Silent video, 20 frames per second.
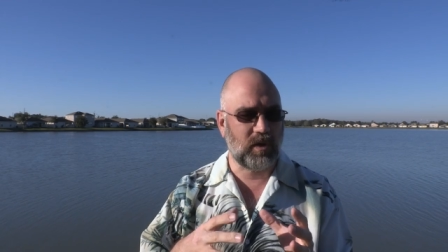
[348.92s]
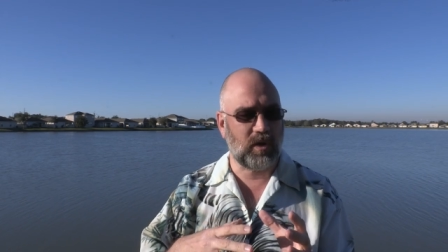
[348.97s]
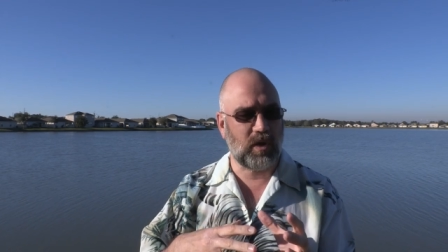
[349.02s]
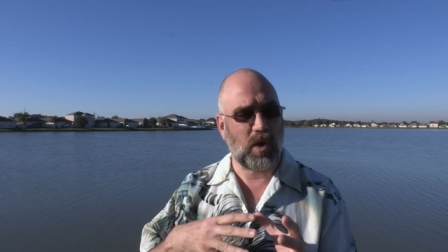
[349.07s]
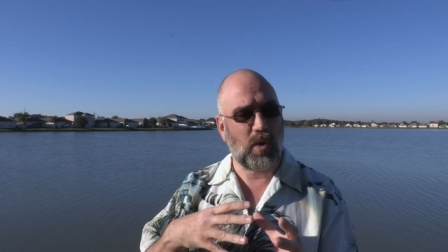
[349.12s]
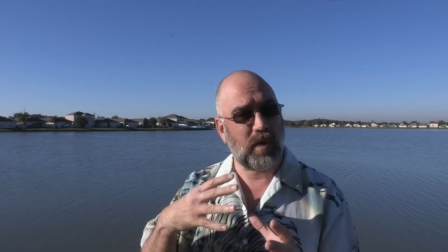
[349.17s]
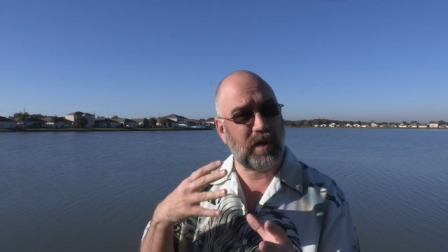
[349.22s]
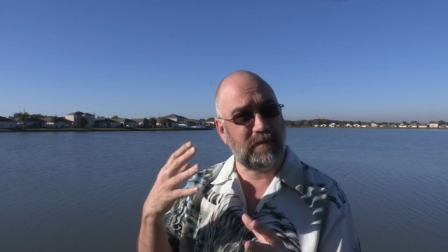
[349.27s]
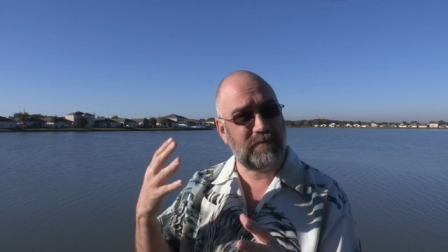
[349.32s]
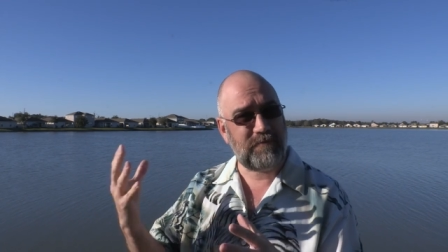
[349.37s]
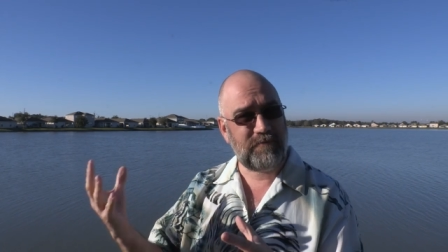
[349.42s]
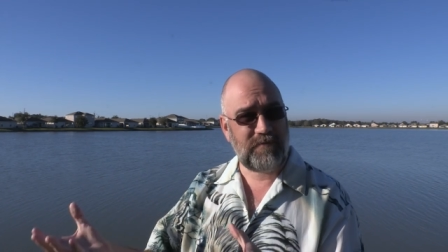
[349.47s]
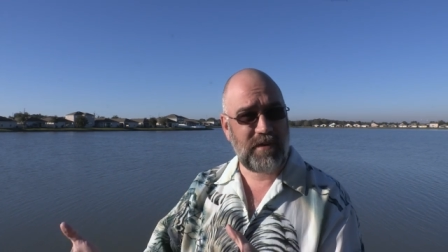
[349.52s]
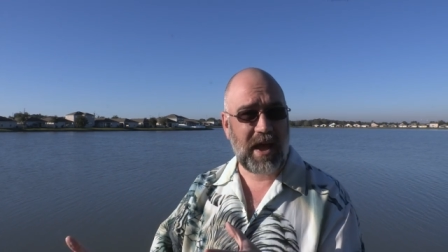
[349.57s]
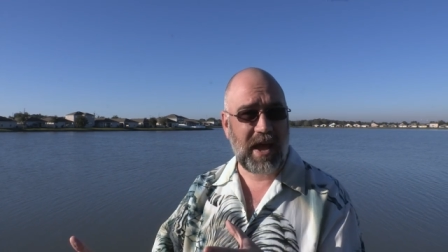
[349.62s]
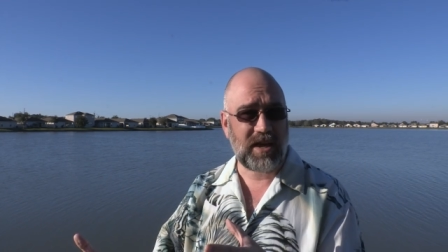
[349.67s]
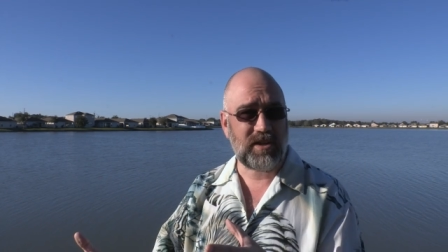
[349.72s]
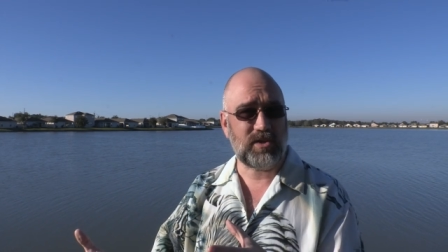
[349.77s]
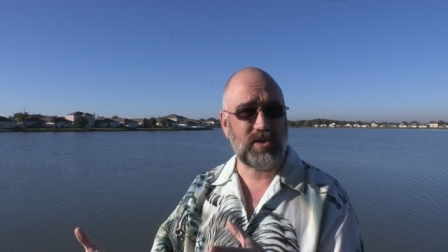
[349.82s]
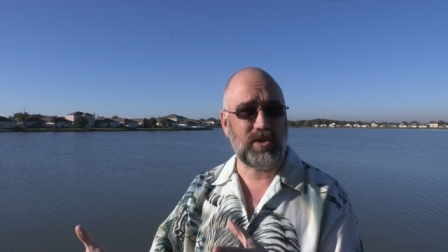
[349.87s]
going
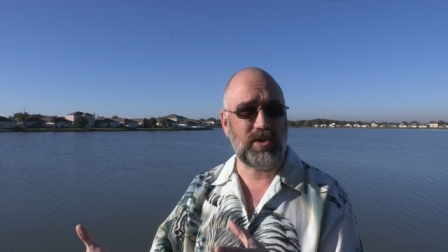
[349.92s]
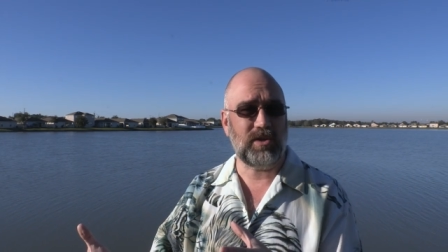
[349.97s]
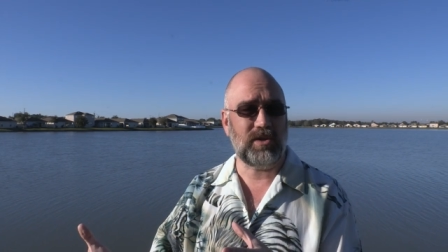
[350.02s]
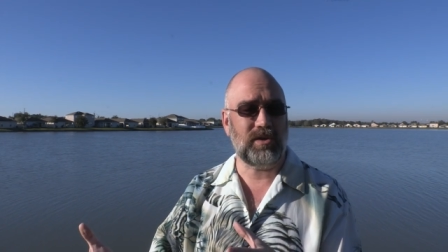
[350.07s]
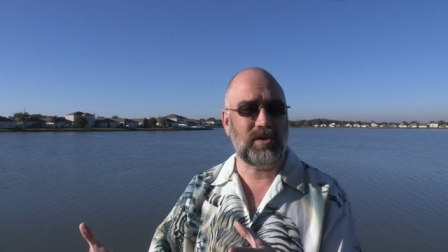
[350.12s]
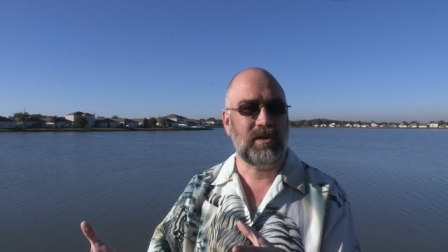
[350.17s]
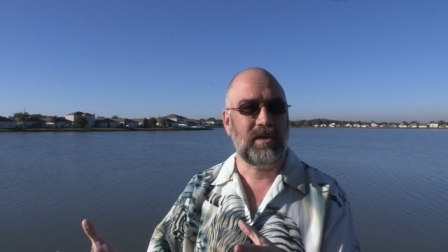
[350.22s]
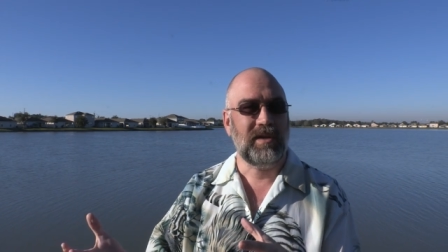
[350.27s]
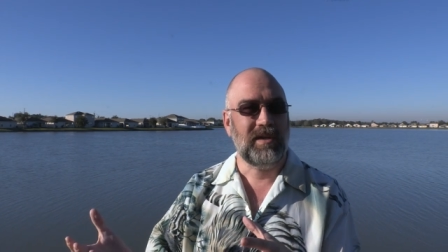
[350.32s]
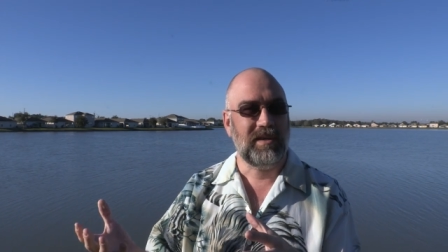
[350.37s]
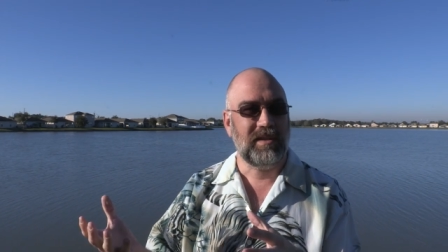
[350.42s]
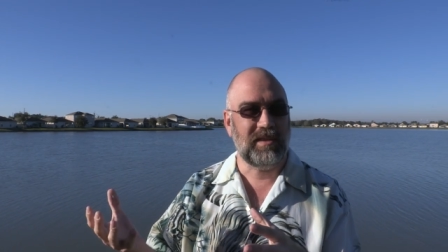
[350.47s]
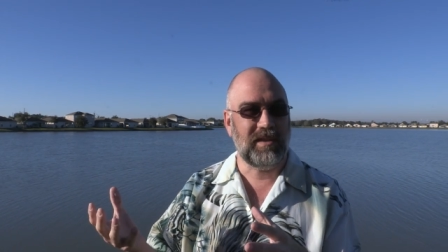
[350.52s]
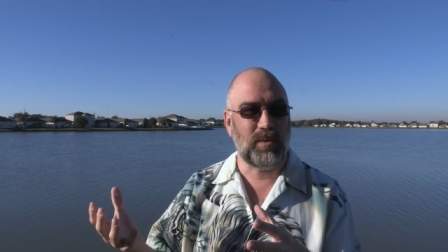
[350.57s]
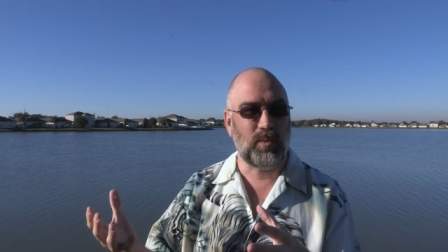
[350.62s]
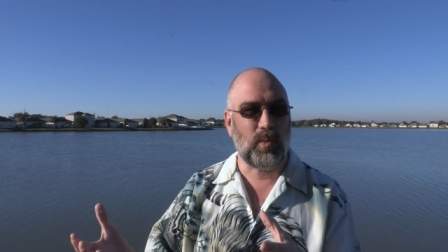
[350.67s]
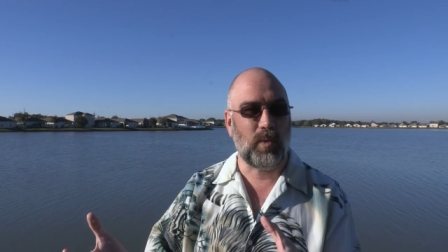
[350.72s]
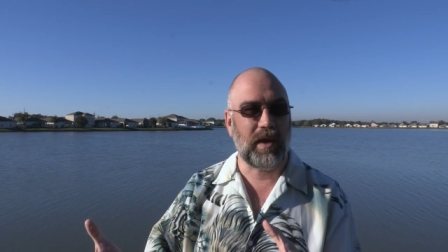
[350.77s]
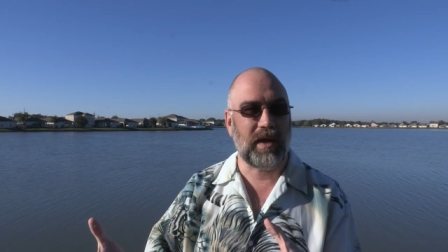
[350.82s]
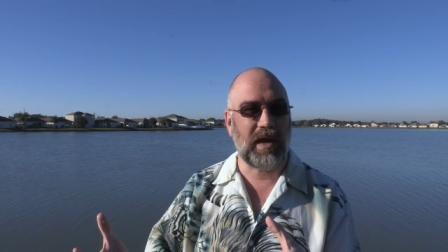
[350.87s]
faster
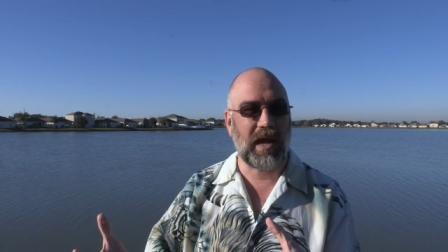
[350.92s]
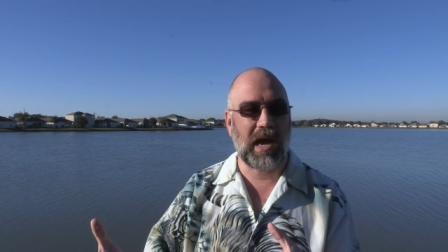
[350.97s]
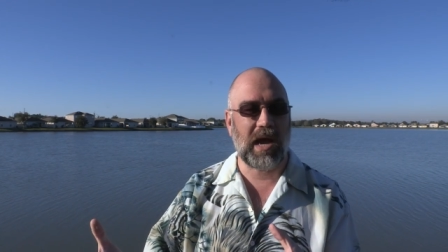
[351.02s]
than what